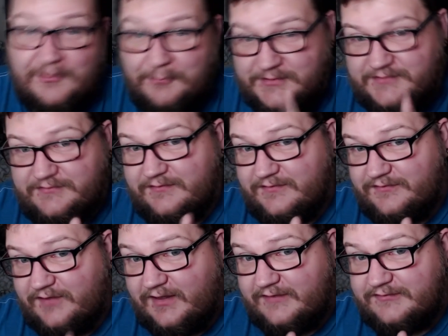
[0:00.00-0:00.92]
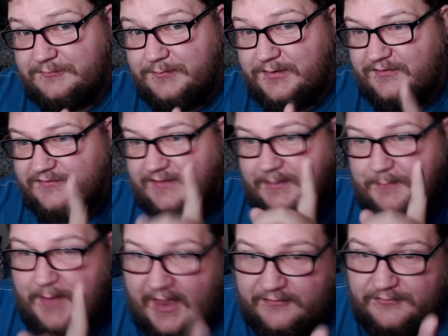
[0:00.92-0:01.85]
which is awesome because
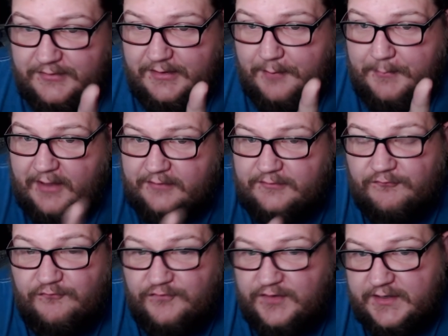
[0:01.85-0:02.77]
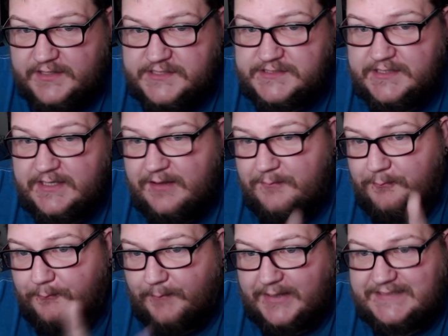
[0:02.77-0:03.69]
I'm actually about to finish
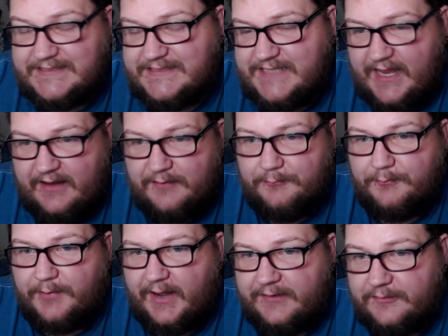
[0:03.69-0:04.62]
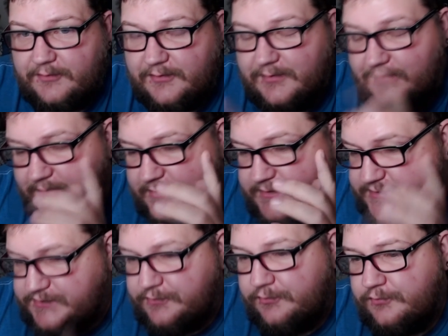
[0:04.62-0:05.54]
my second binder
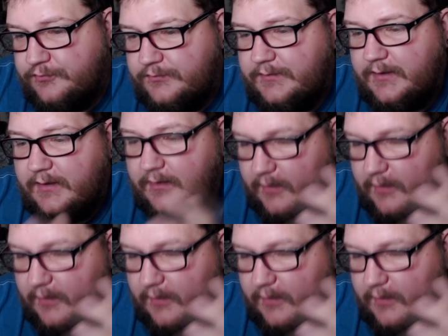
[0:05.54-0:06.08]
soon.